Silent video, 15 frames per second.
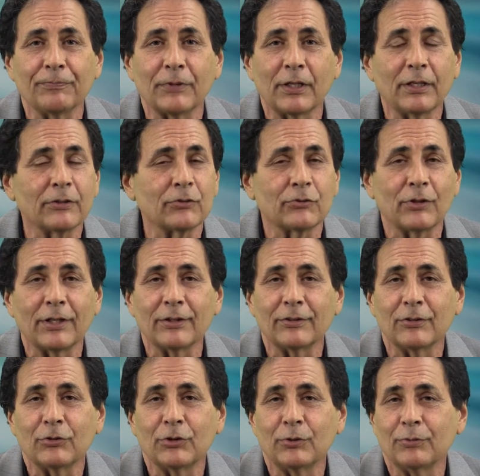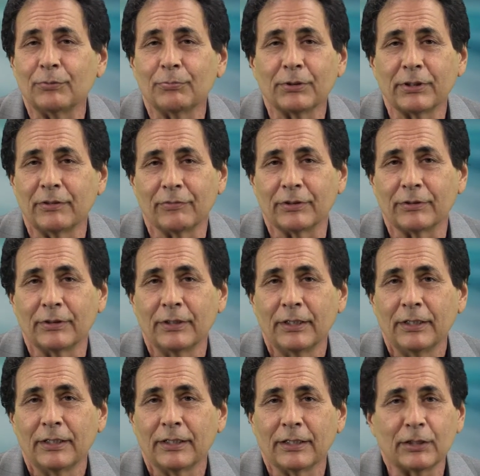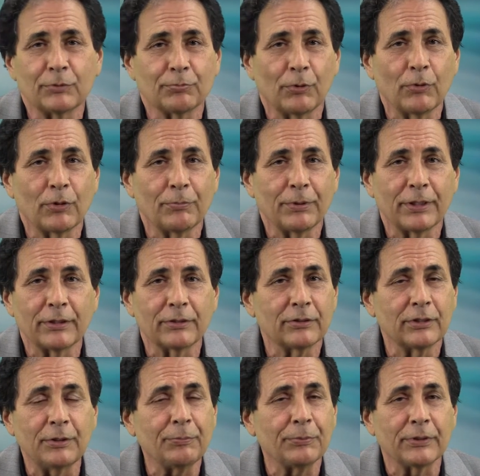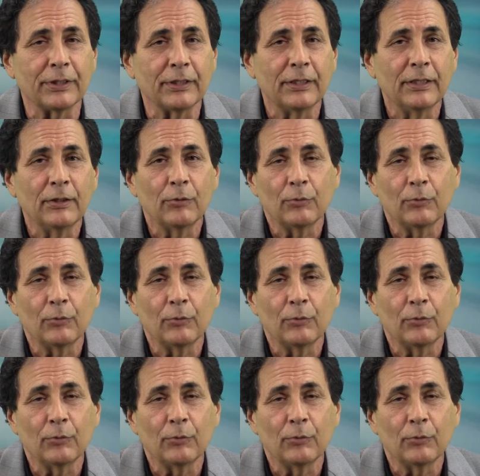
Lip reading: and I decided that she would believe it, and I spoke about it deeply.